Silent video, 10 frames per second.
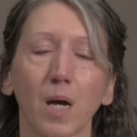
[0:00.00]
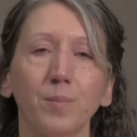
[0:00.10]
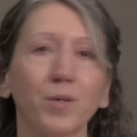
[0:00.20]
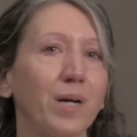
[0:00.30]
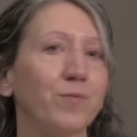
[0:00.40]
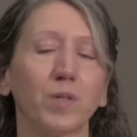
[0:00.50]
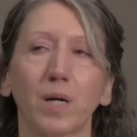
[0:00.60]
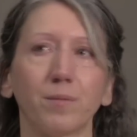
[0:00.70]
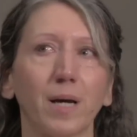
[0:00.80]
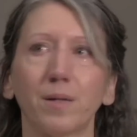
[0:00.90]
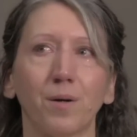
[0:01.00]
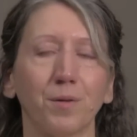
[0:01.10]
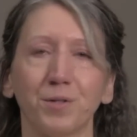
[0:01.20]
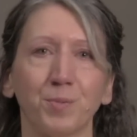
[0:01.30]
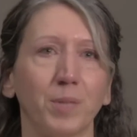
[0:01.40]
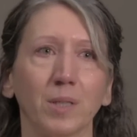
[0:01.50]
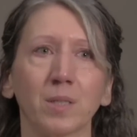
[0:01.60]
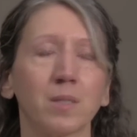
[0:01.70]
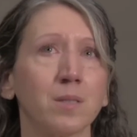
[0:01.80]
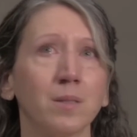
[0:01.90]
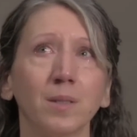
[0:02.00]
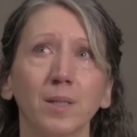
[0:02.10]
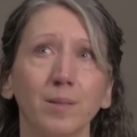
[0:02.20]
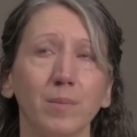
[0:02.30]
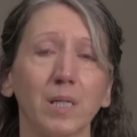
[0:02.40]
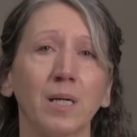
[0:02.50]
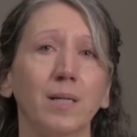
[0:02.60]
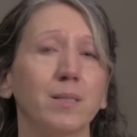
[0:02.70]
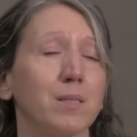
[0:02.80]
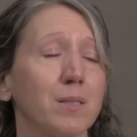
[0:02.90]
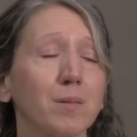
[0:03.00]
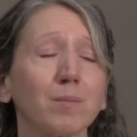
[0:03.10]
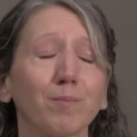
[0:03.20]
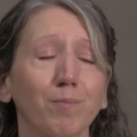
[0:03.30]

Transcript: I'm grateful I read all those books, because